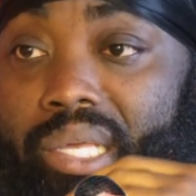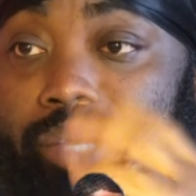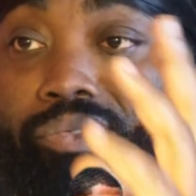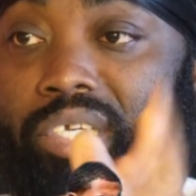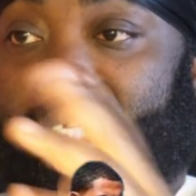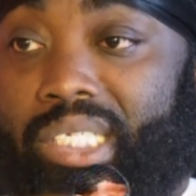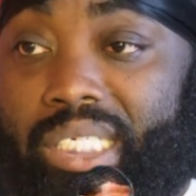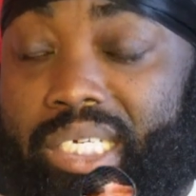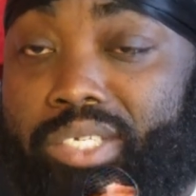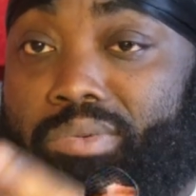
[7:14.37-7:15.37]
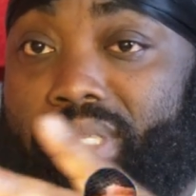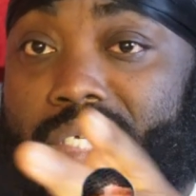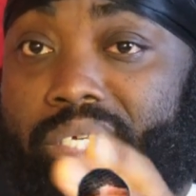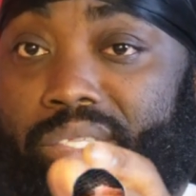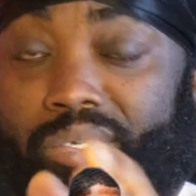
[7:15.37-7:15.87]
If Chelsea doesn't
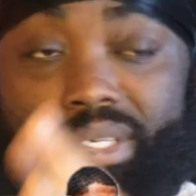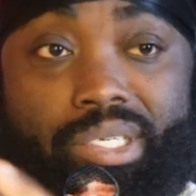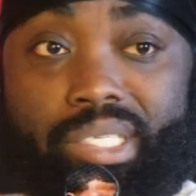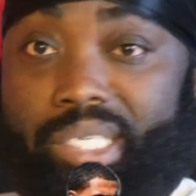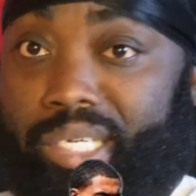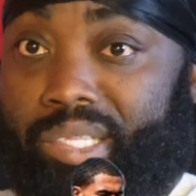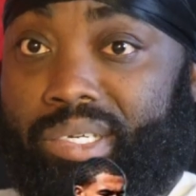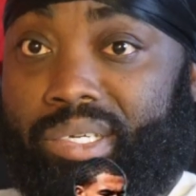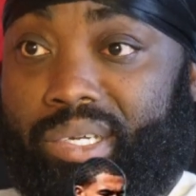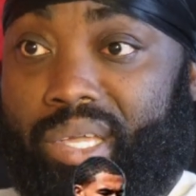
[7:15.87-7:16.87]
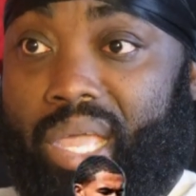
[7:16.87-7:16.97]
really get their ish together,